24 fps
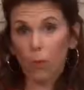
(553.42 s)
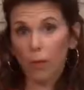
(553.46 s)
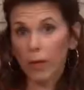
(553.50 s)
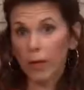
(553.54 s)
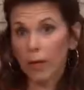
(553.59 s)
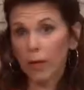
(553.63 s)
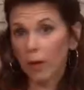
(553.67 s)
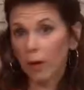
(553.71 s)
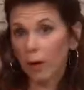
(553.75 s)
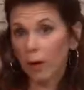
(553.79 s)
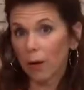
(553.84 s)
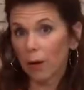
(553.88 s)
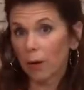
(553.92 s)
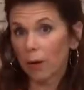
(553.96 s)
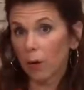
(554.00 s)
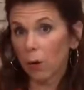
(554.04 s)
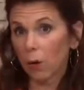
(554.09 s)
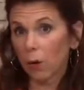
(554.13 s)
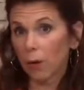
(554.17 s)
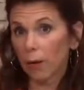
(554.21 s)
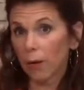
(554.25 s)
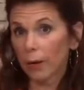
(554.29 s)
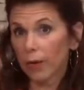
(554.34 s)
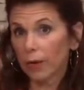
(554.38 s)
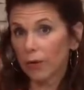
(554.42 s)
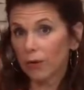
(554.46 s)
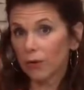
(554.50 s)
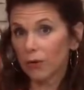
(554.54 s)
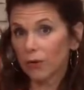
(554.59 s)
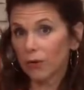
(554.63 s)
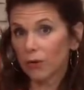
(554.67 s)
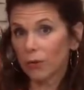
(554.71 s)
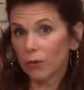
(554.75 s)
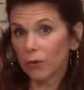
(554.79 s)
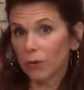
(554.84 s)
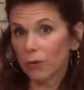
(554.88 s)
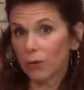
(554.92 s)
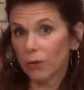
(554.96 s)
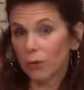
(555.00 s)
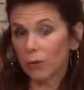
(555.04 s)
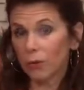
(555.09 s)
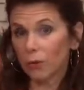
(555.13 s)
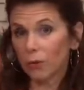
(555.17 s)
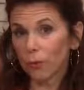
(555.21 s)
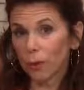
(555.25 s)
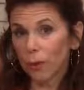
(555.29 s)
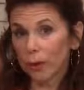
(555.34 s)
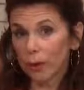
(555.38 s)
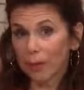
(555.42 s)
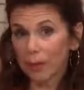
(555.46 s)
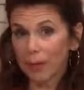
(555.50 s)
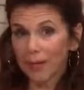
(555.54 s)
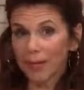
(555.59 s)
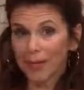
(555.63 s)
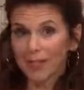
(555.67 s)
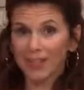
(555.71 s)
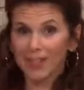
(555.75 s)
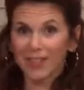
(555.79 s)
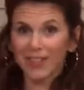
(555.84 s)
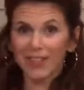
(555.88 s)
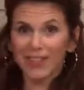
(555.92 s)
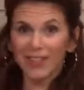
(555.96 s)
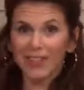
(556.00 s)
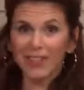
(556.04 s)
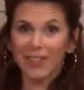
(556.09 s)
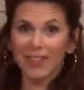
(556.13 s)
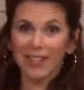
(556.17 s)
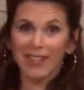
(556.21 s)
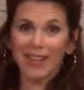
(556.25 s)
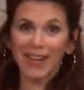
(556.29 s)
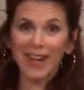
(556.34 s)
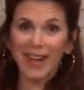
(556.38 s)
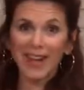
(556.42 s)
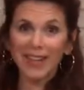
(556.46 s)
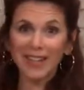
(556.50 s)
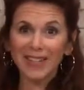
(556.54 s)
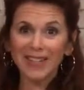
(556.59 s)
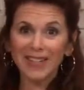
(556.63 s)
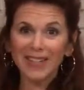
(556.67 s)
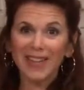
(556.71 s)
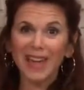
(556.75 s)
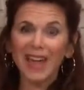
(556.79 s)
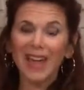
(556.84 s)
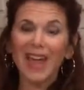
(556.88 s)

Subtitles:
We are going to really get into it next